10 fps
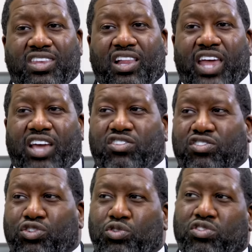The legacy
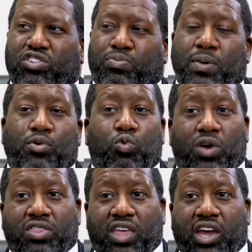students is people who
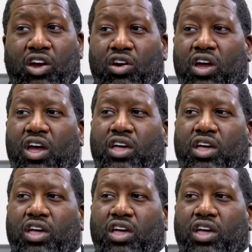went there,